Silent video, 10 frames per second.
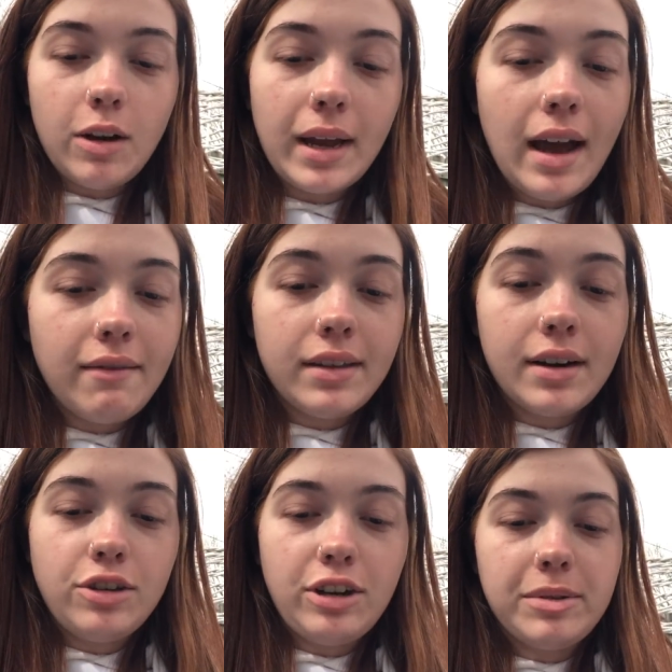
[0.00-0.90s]
oh my god, if they're
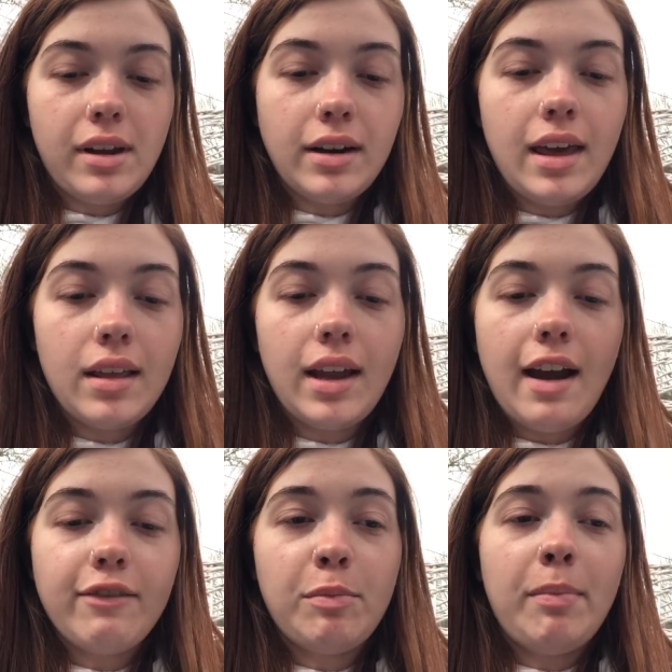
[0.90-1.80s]
gonna drop a song together, like I
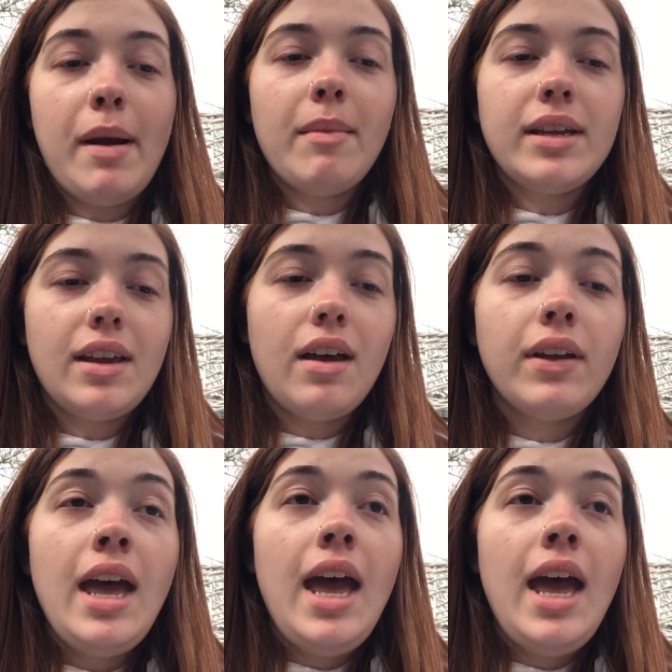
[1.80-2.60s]
have to prepare myself.